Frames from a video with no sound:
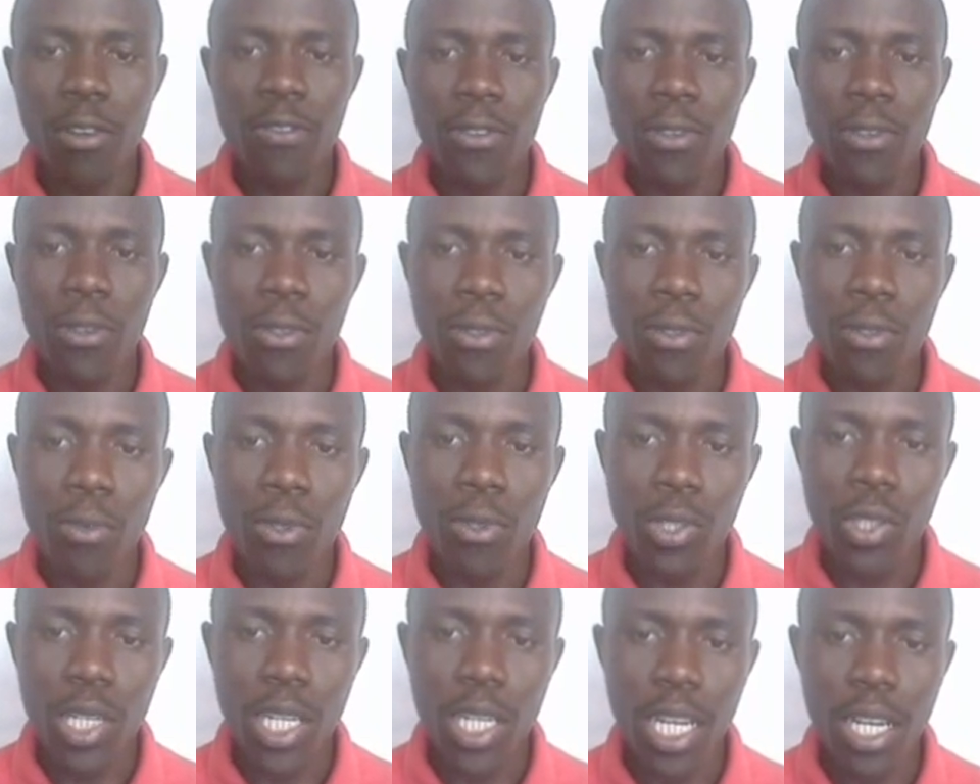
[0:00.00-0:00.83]
of
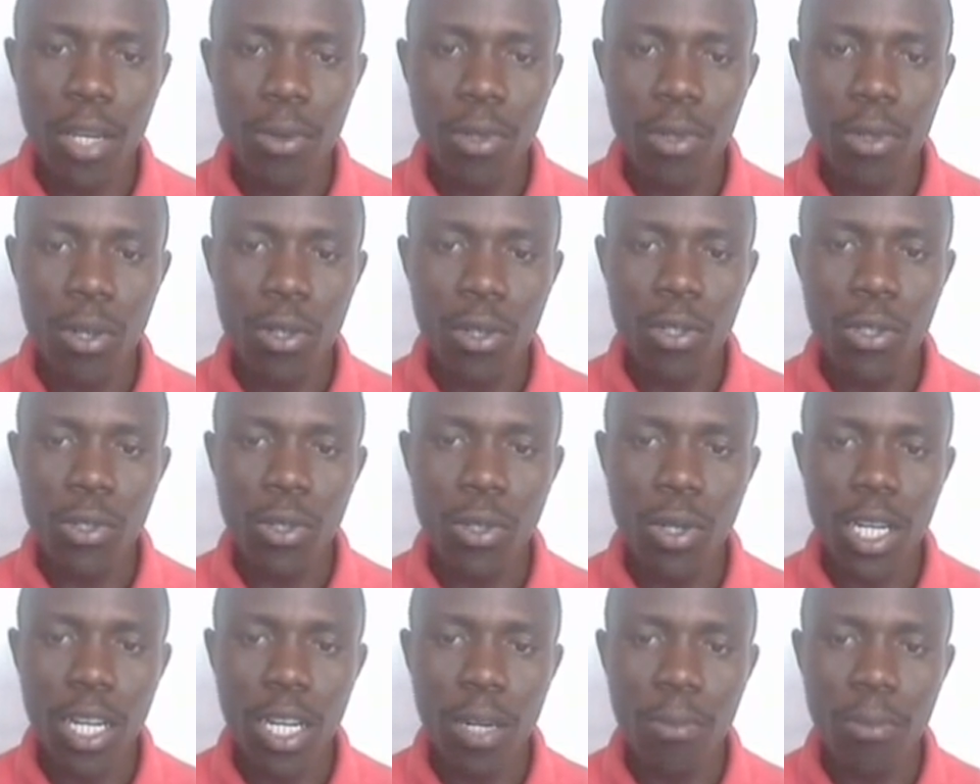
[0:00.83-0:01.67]
contribution, I will
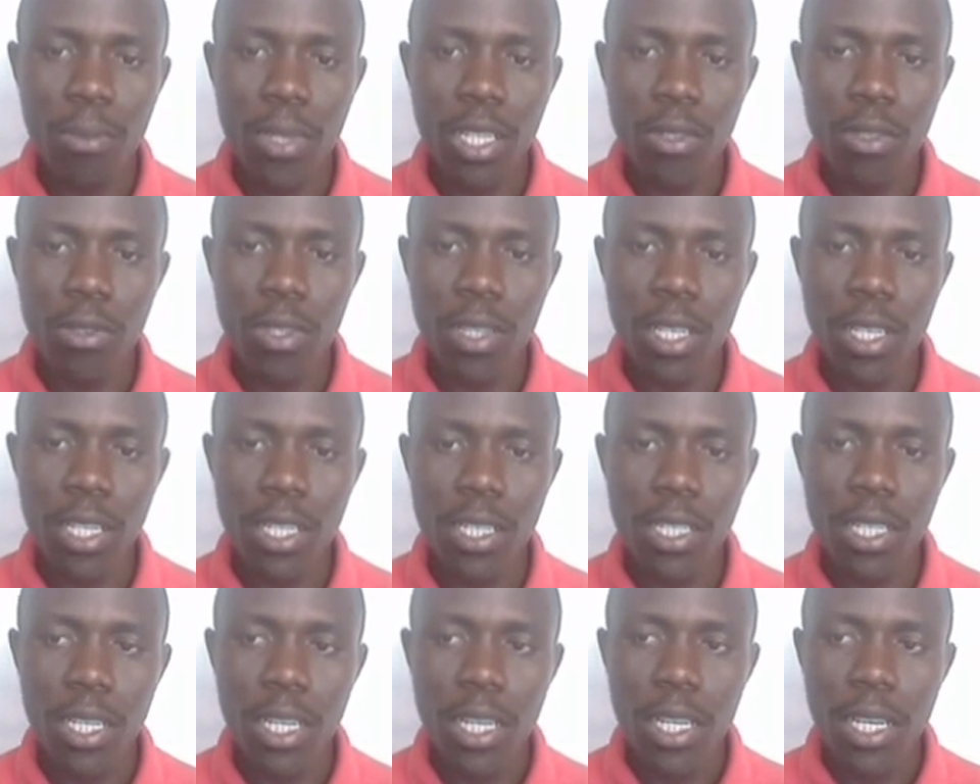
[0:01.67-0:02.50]
also come to
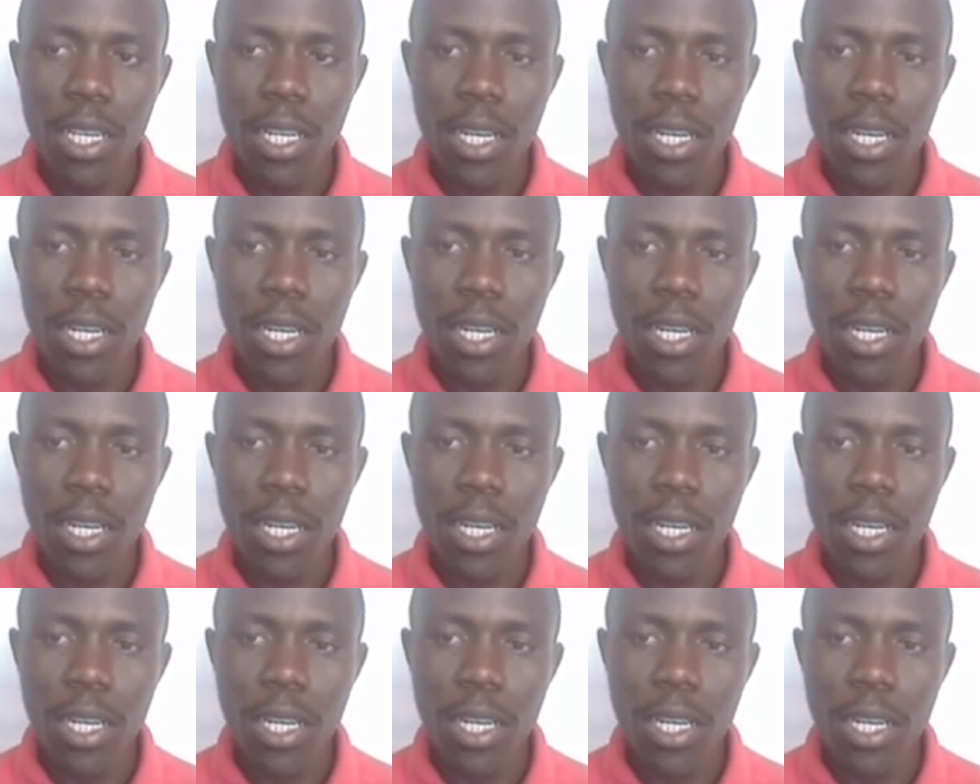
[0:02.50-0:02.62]
it